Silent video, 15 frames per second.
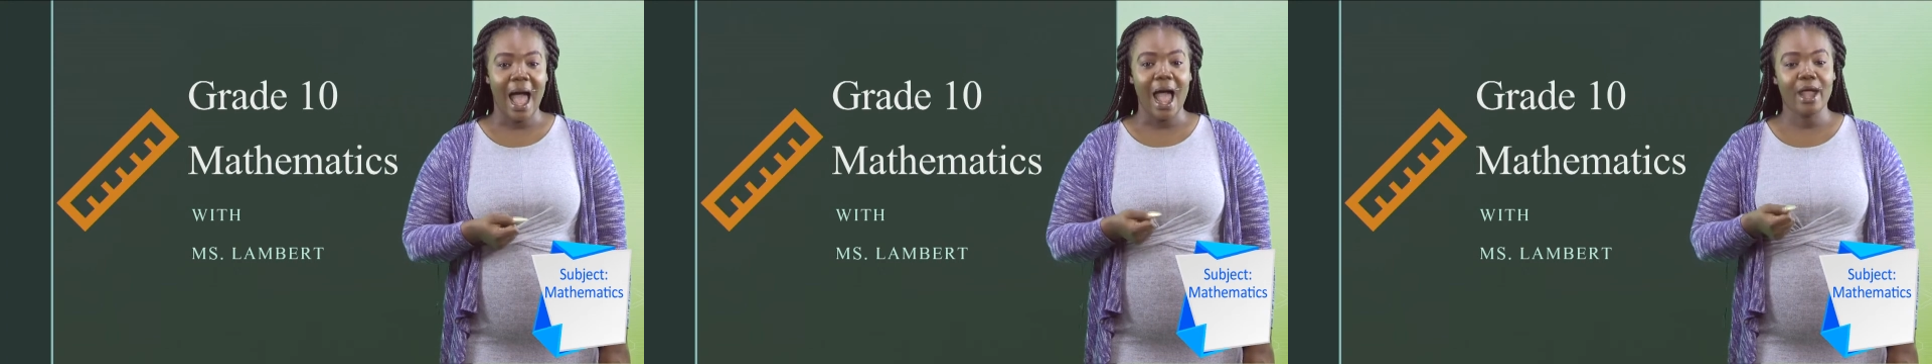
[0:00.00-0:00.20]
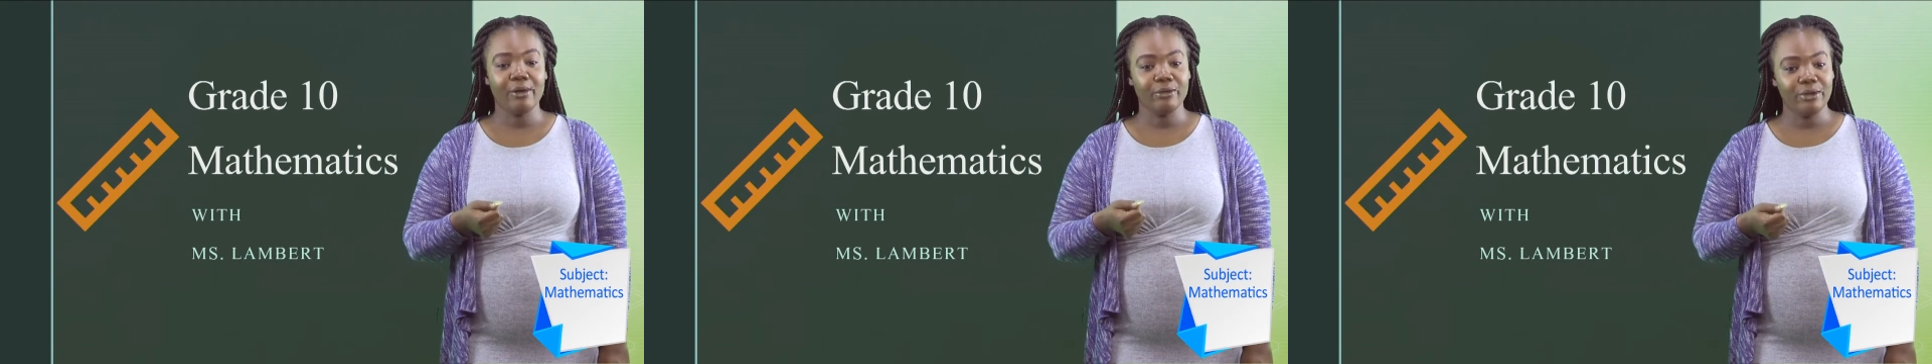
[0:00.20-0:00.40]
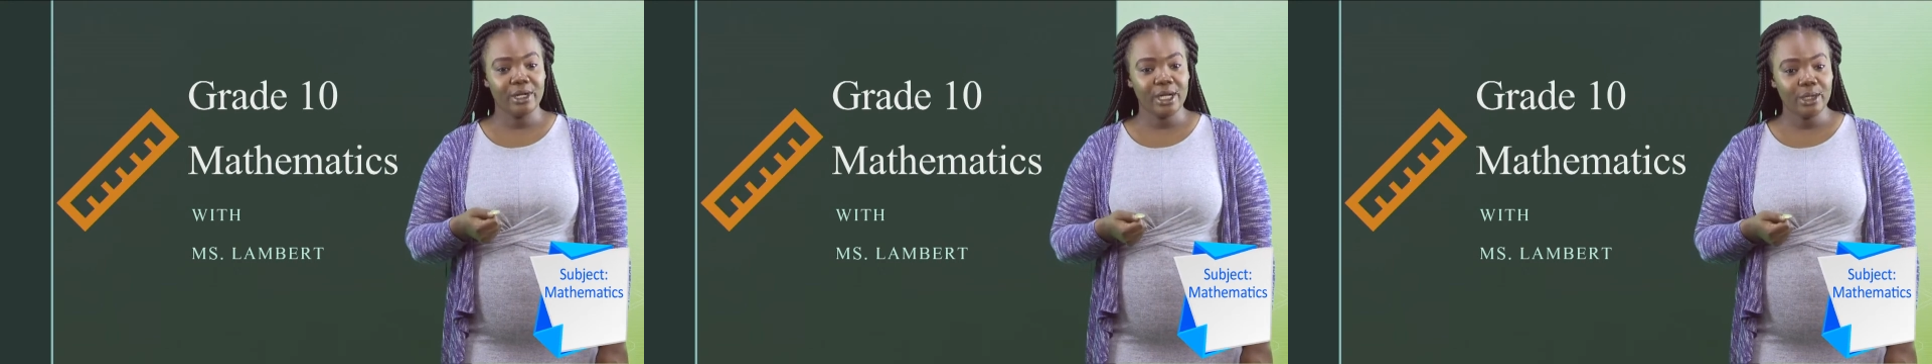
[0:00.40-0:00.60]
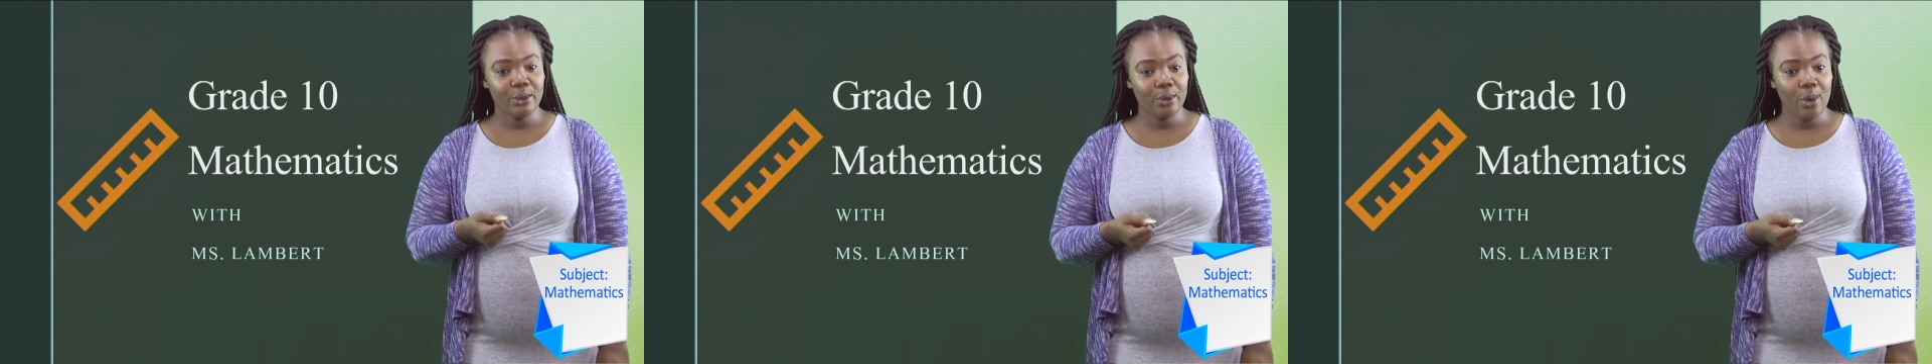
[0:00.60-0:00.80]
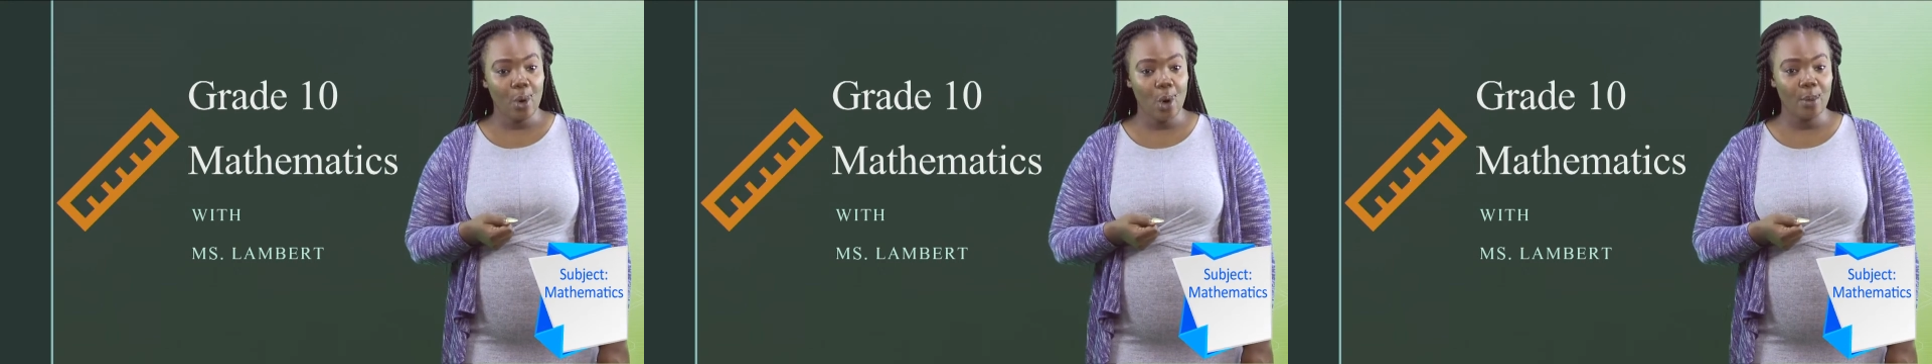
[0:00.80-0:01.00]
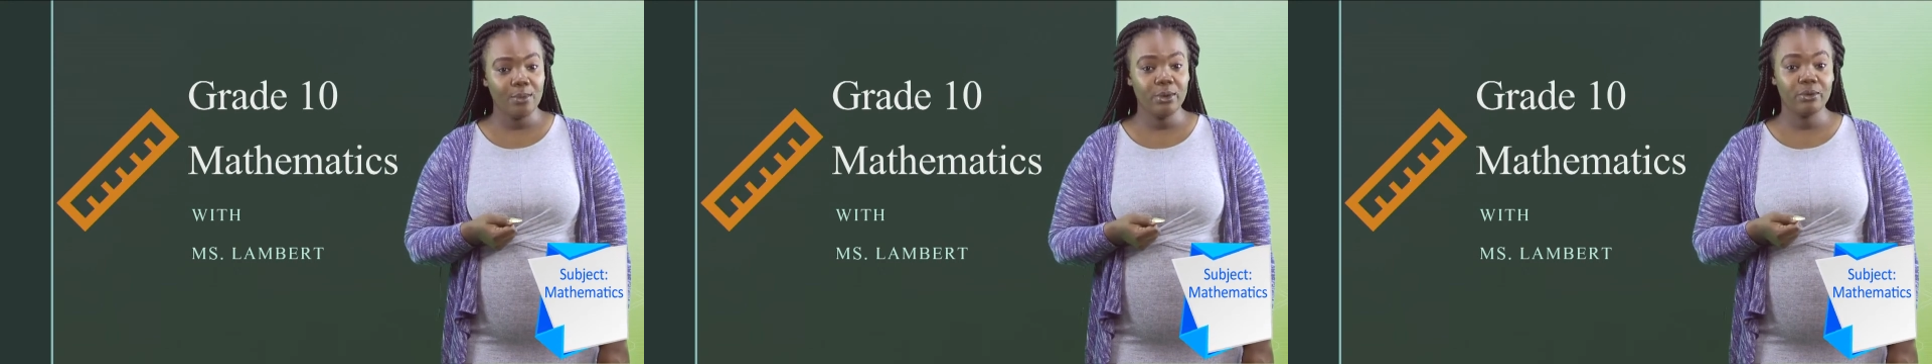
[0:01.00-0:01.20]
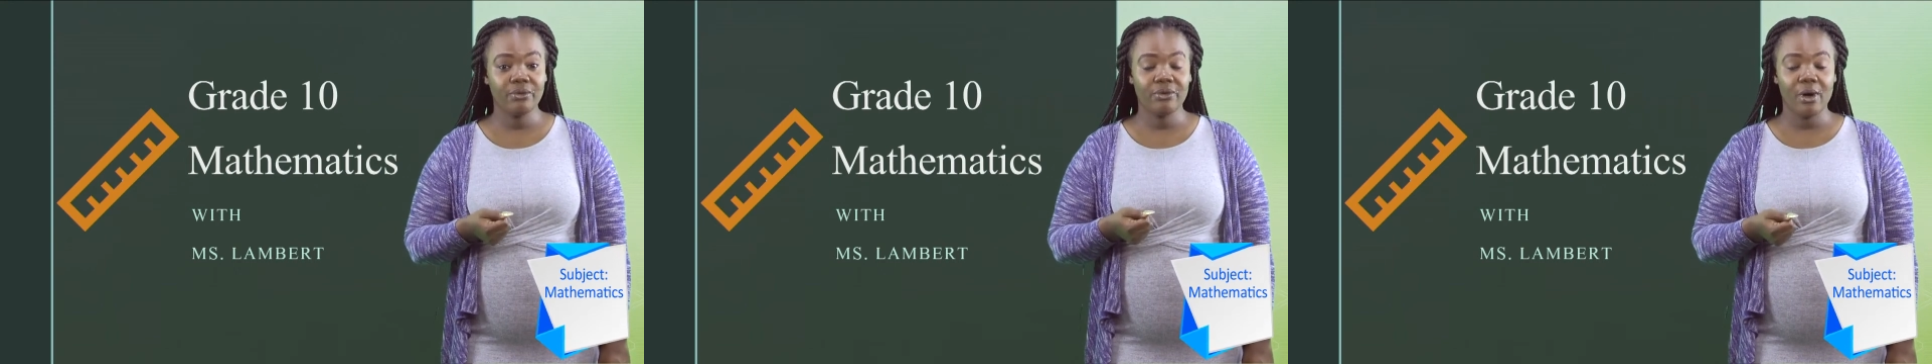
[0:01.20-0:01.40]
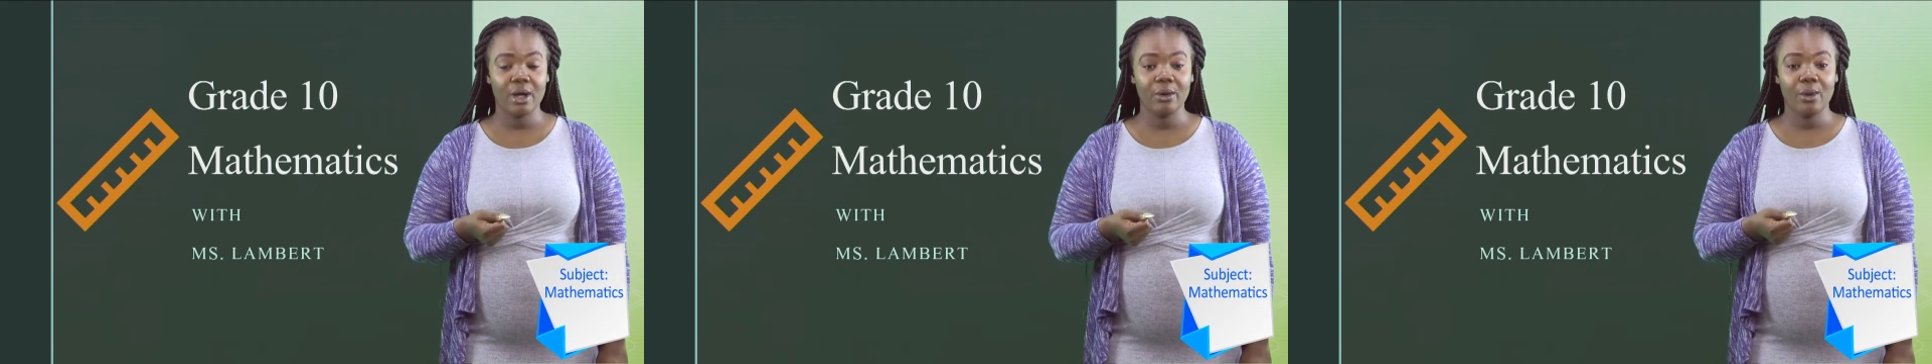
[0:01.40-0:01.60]
I really do hope you
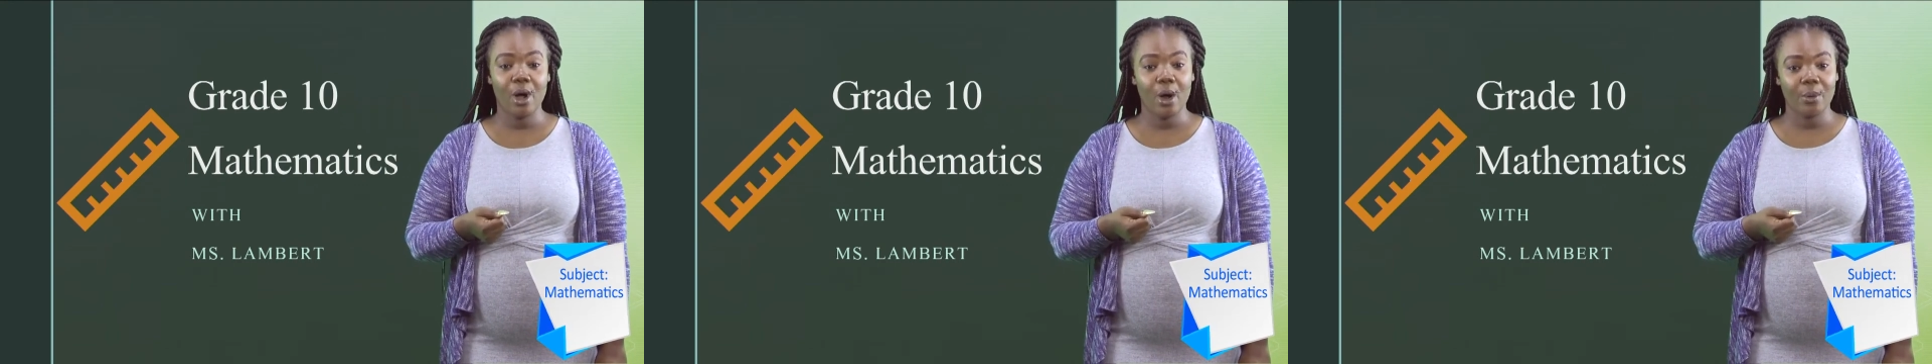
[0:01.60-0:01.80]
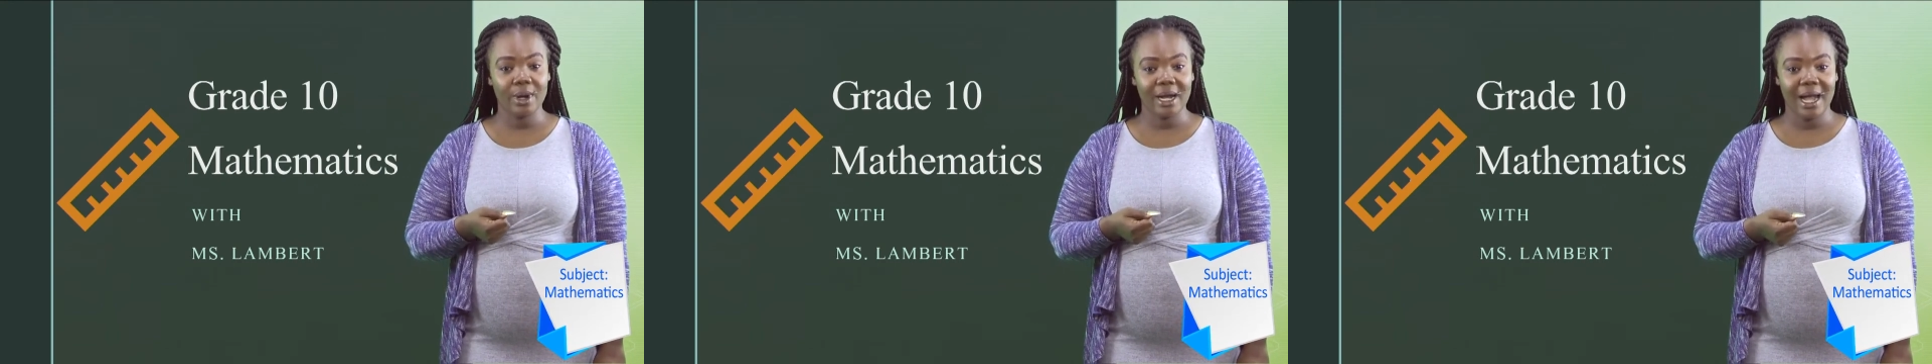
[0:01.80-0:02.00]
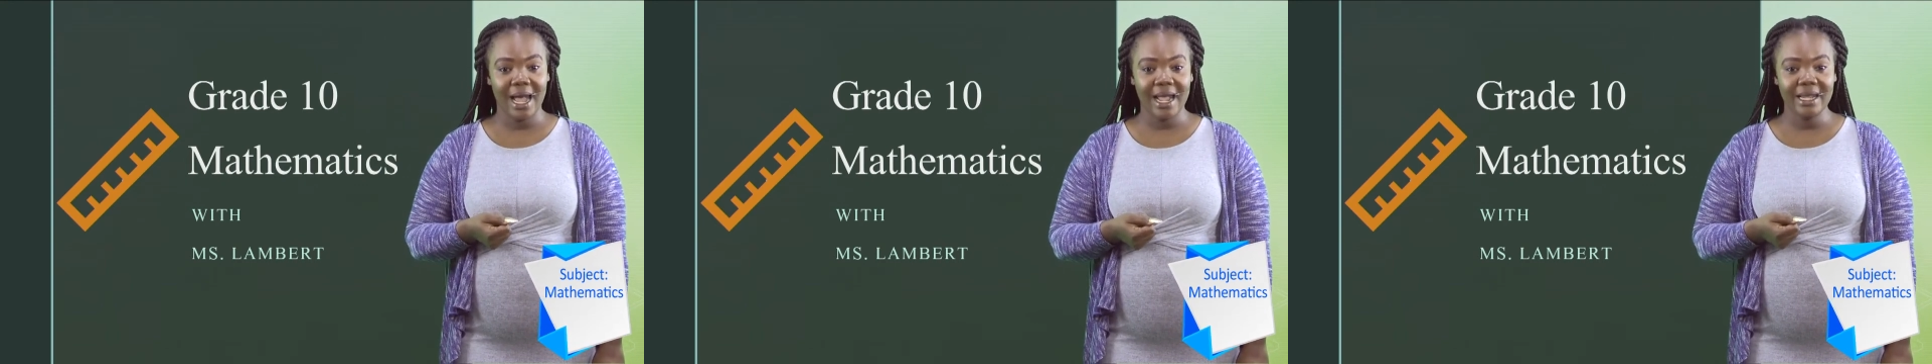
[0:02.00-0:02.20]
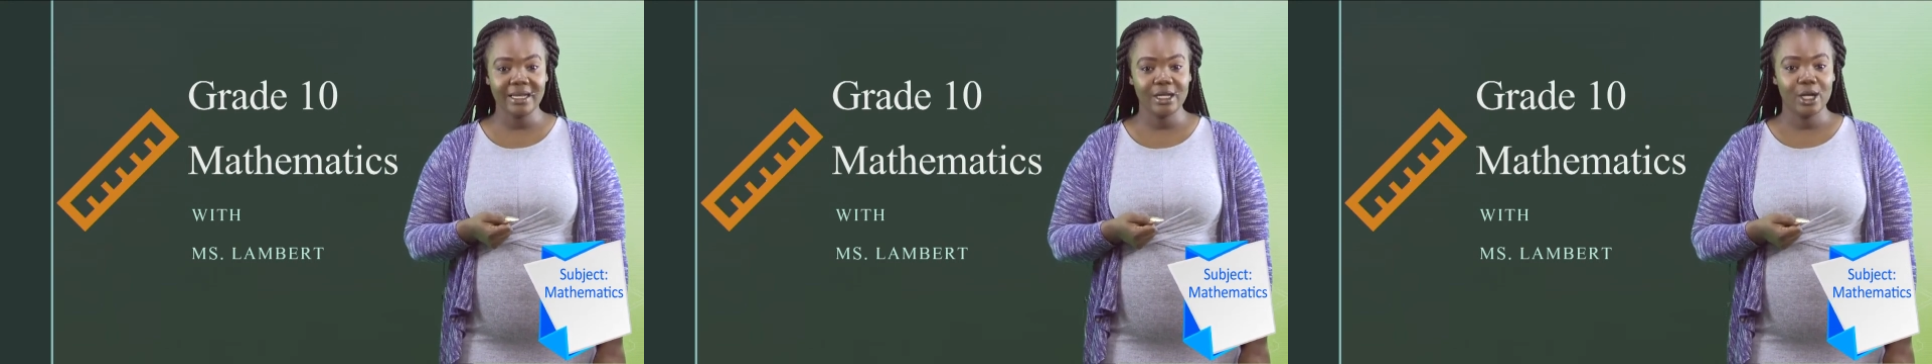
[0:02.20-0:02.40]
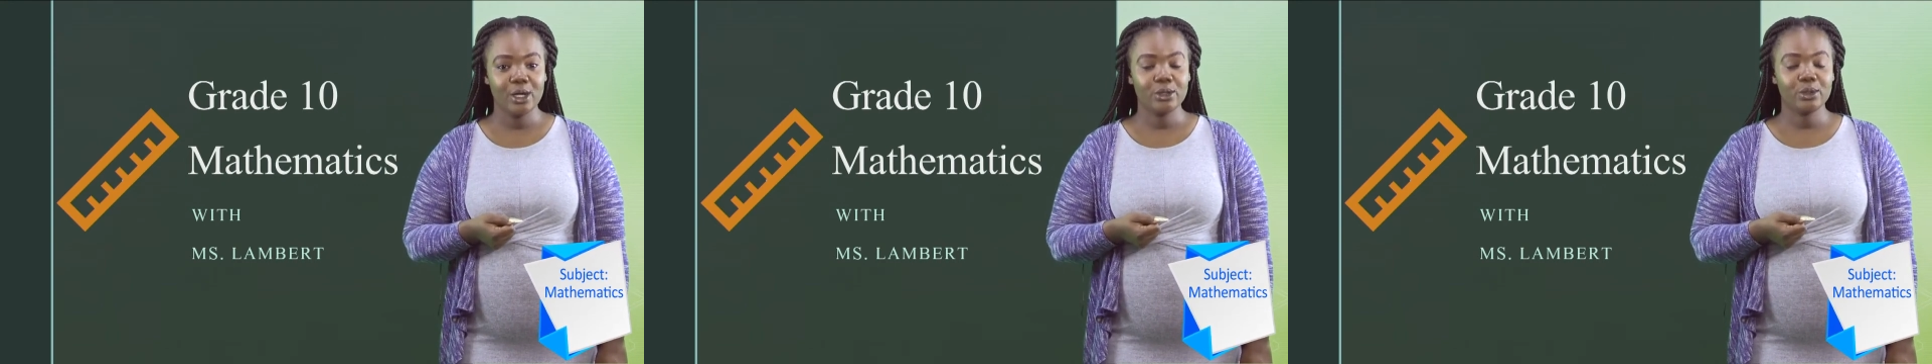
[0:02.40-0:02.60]
follow our guide